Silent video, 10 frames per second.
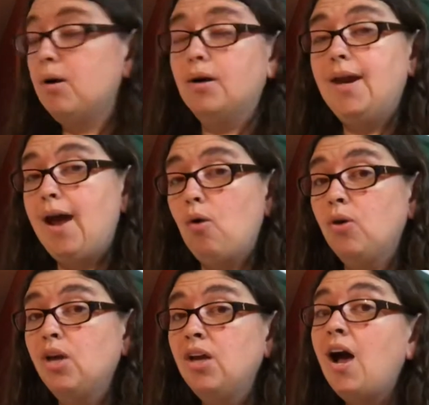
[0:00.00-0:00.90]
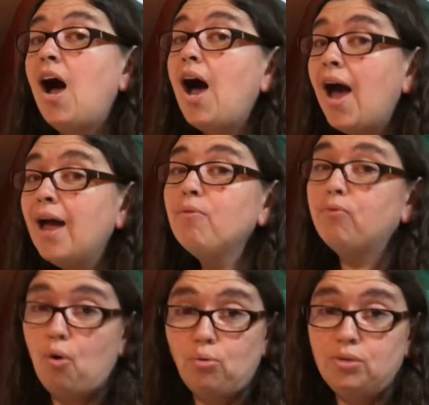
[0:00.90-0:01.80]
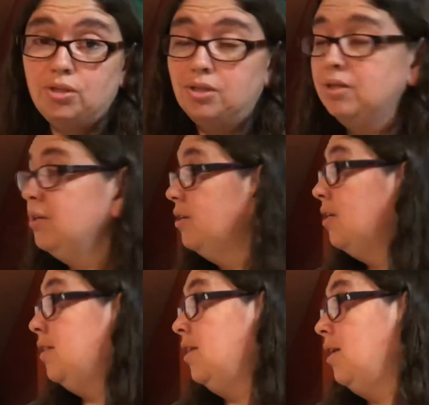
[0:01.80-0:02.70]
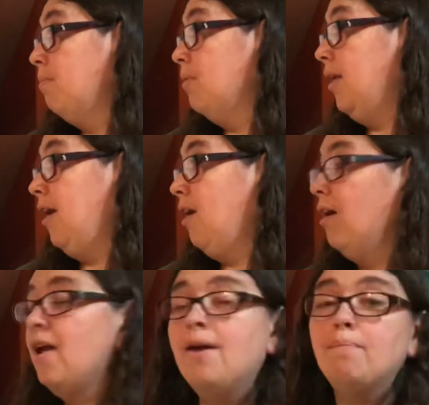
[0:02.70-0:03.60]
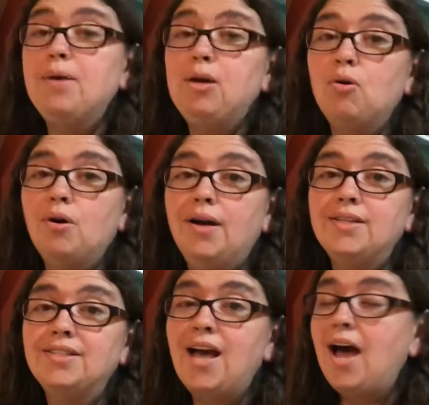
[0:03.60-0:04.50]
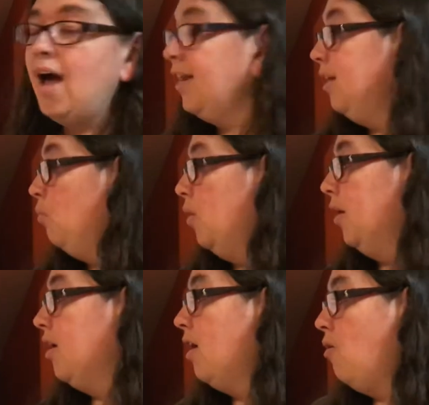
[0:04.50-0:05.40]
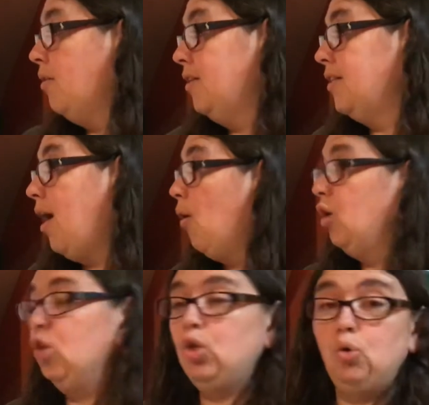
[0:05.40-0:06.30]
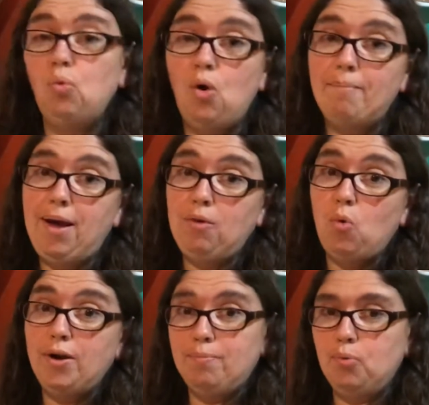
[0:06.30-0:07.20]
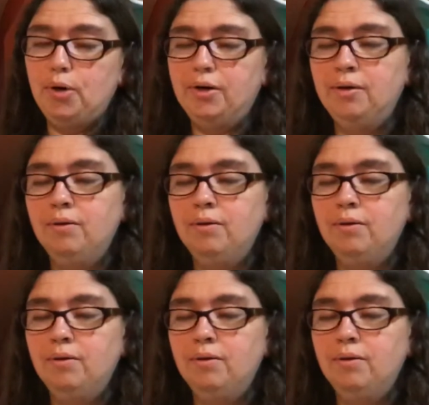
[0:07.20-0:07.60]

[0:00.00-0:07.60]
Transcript: Now, I wrote the number there because I didn't want to cut all this out and glue on my whiteboard.